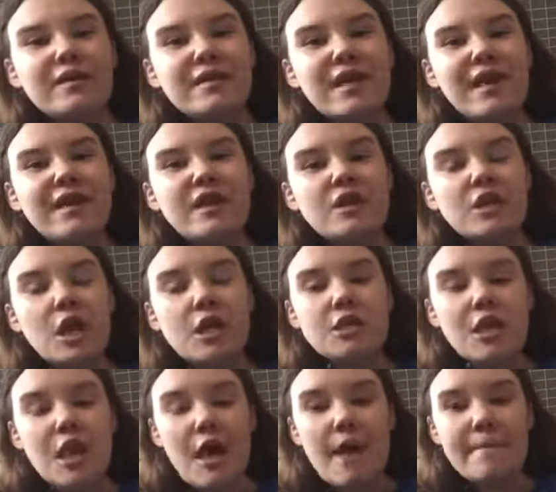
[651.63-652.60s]
saying
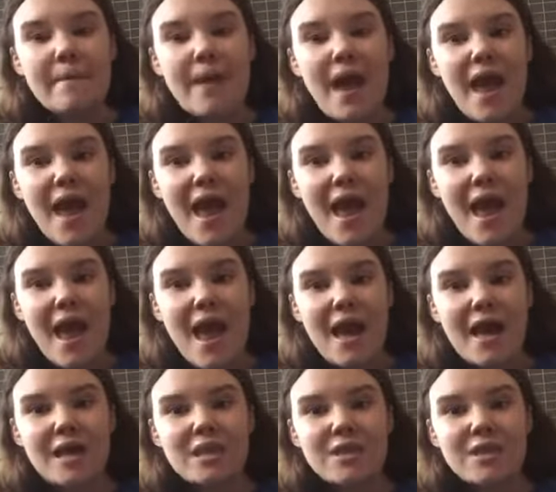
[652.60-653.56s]
goodnight to him.
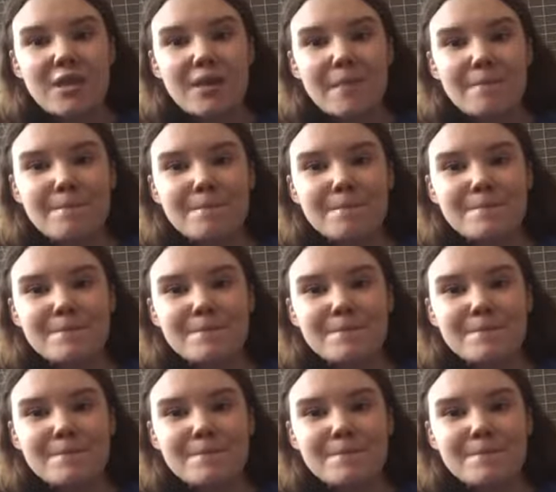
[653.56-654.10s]
And,